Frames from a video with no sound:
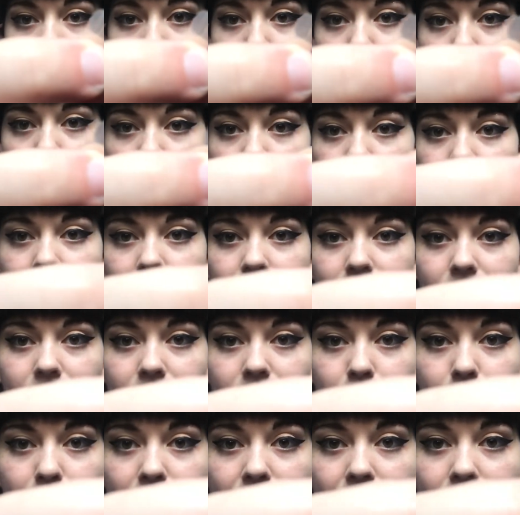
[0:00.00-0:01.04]
of course that's going
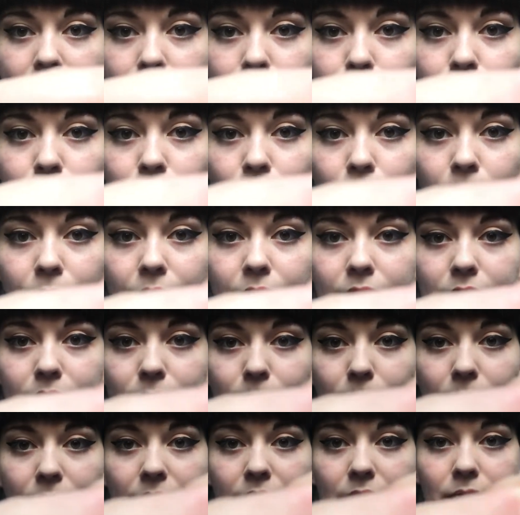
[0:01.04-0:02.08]
to be out of focus
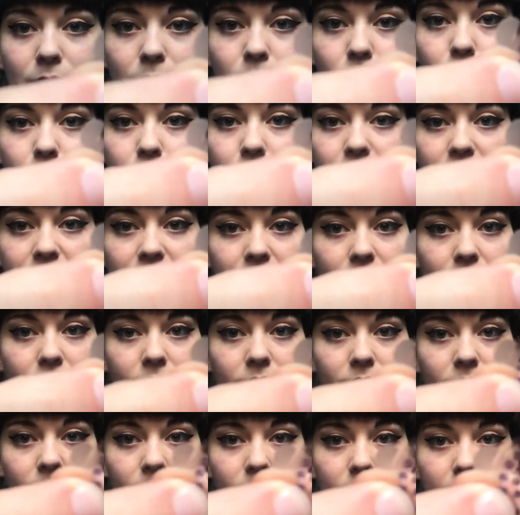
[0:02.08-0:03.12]
because,
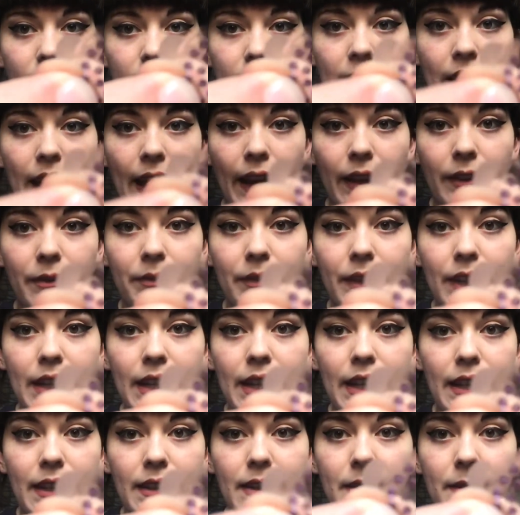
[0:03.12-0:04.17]
yeah, it
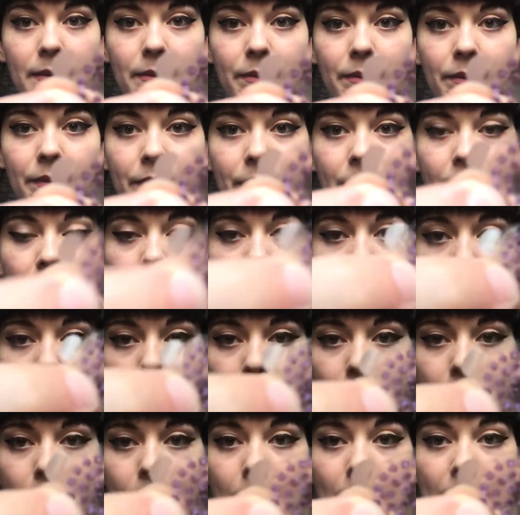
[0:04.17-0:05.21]
is.
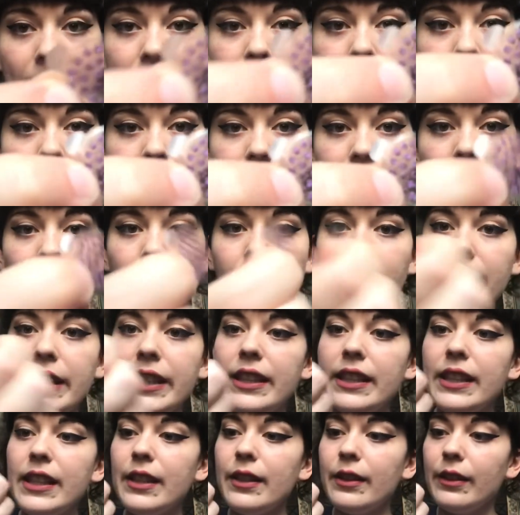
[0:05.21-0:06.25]
But it's definitely
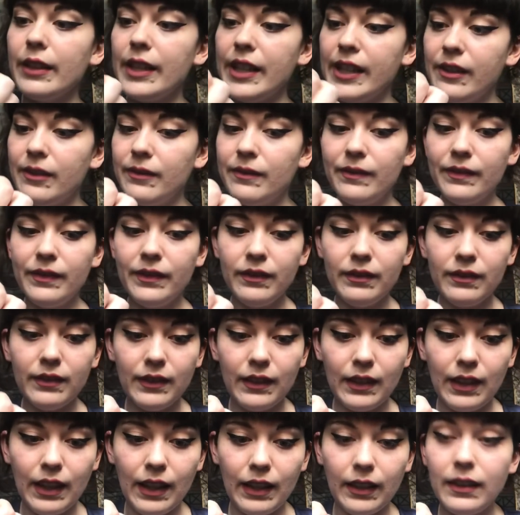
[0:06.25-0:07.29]
glittery,
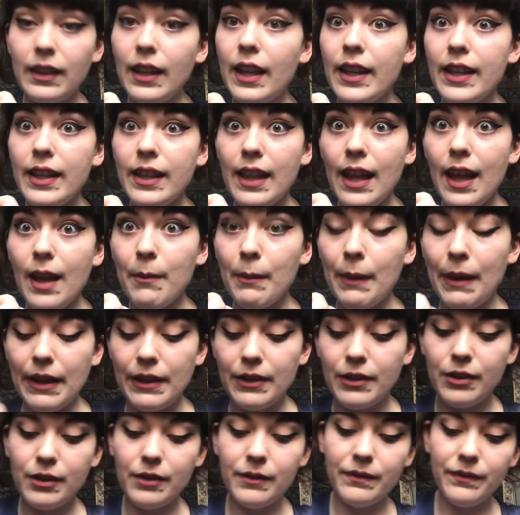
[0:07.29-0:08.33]
I'll tell you that
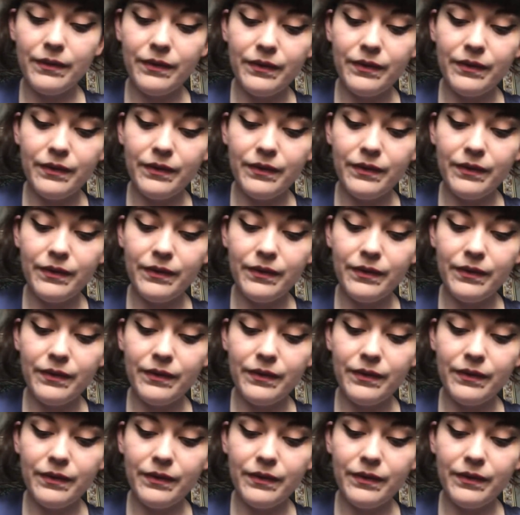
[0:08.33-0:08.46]
much.